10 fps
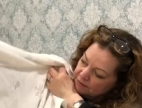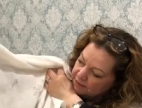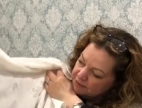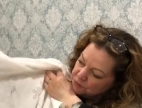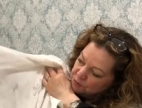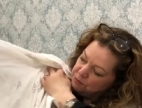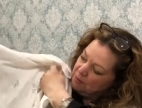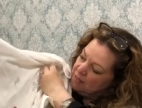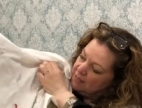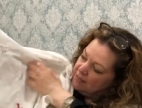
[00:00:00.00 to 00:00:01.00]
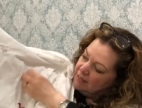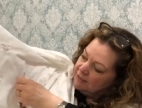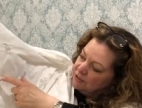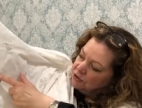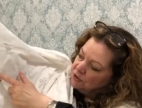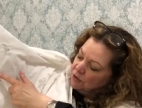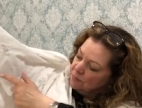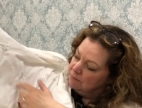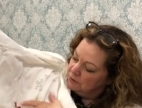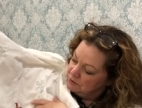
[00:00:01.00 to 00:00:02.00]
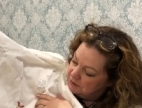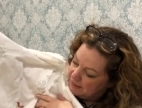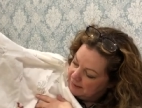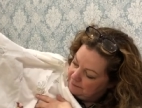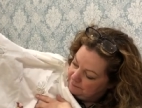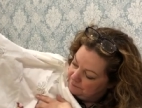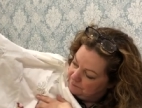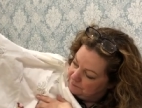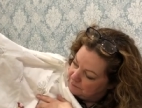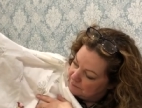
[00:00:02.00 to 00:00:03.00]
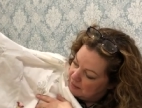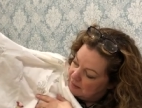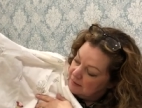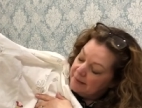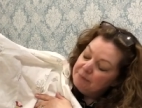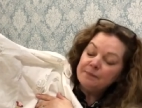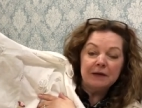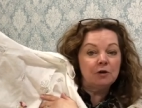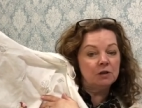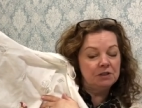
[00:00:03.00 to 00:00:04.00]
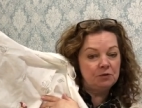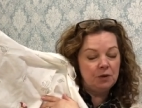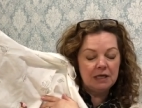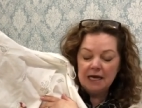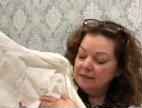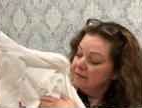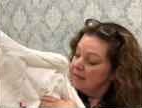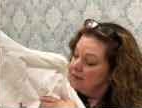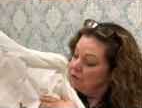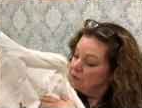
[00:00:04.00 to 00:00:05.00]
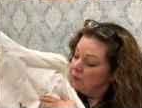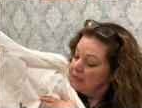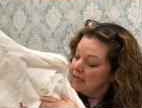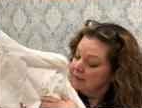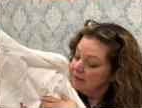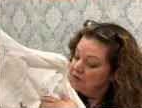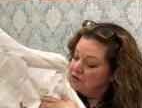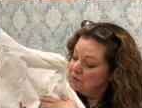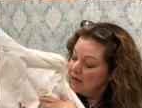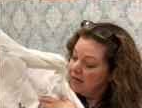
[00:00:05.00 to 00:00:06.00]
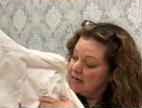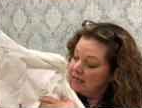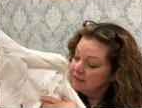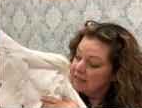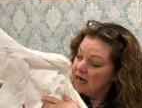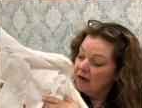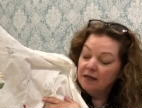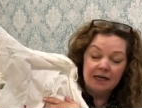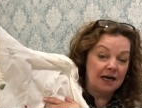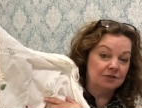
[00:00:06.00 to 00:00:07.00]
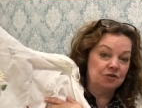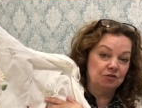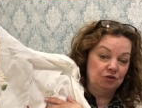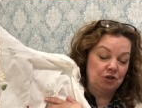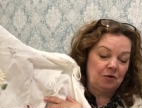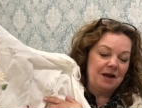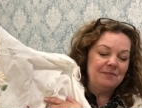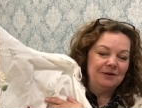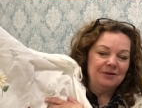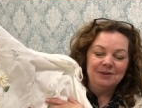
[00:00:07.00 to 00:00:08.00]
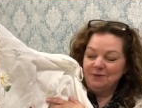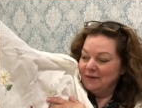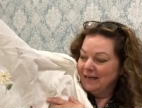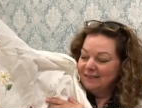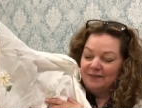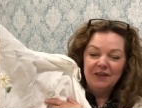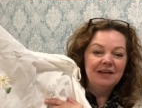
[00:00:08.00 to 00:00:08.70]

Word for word: This was my edition on Monday. It was bank holiday weekend here at the weekend in the UK and I had such a great bank holiday weekend.